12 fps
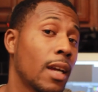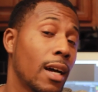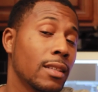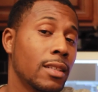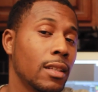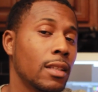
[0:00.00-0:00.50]

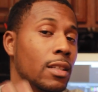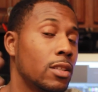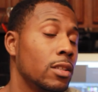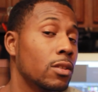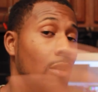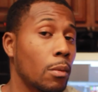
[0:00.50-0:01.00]
content that
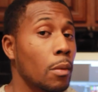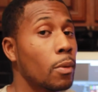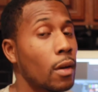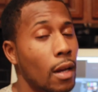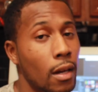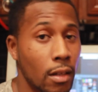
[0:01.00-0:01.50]
she's going to be
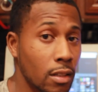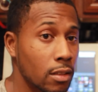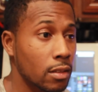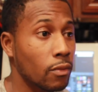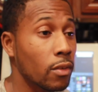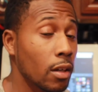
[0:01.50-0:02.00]
putting out,
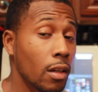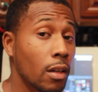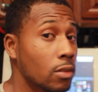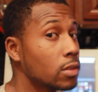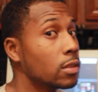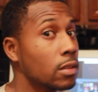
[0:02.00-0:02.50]
because if you didn't
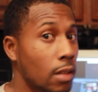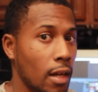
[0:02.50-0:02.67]
know, she's a